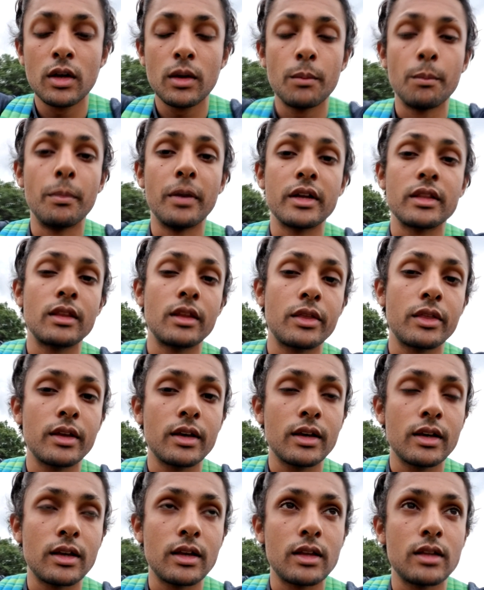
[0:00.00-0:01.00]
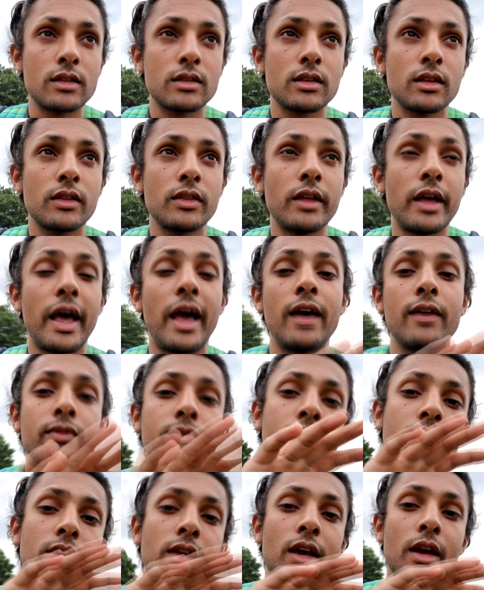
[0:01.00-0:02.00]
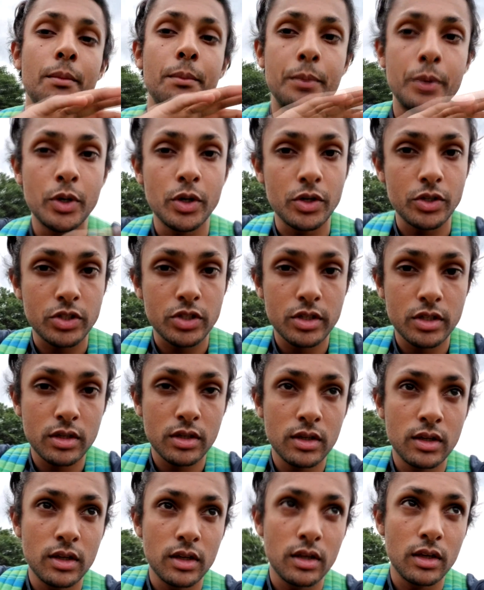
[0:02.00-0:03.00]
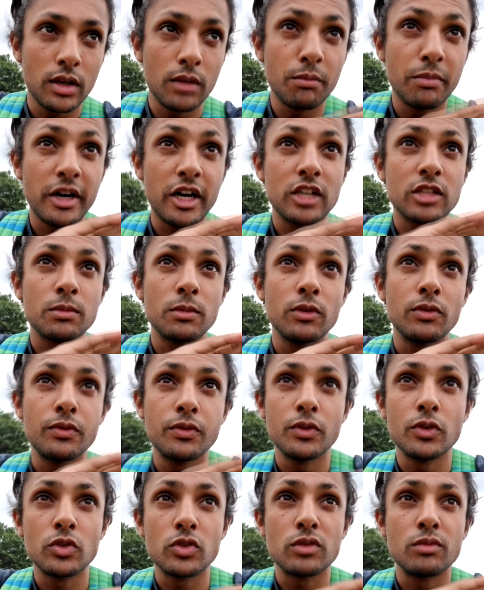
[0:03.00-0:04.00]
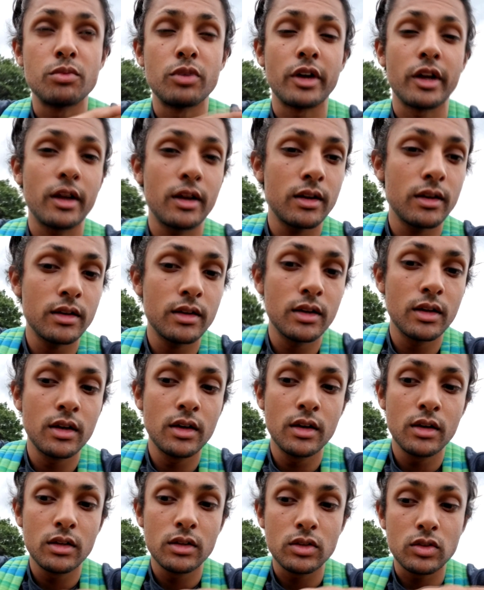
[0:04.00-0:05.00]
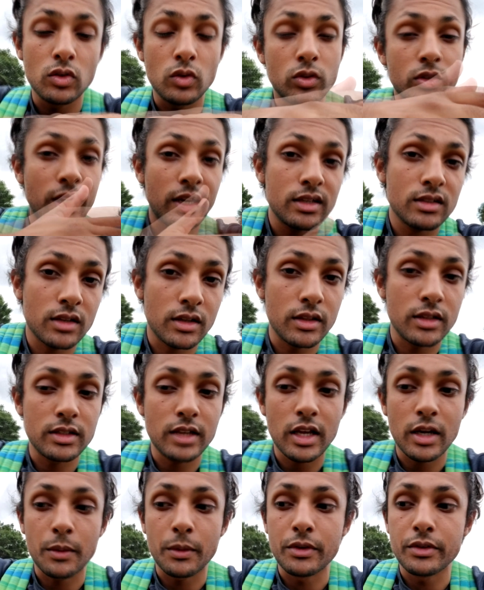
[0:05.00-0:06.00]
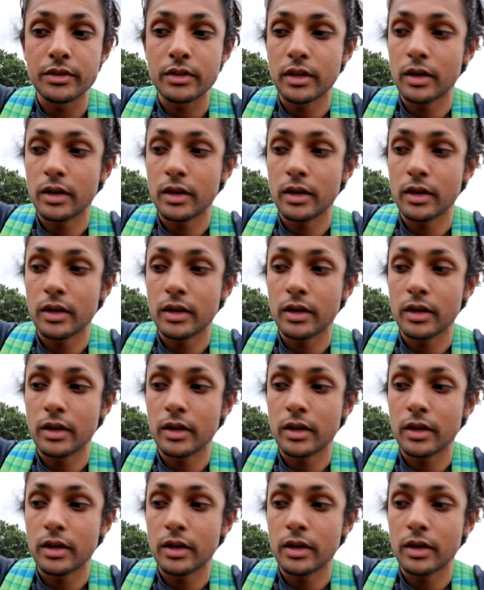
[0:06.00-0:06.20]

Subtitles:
But the thing is, the FDA pushed Impossible Foods brand to test on these animals.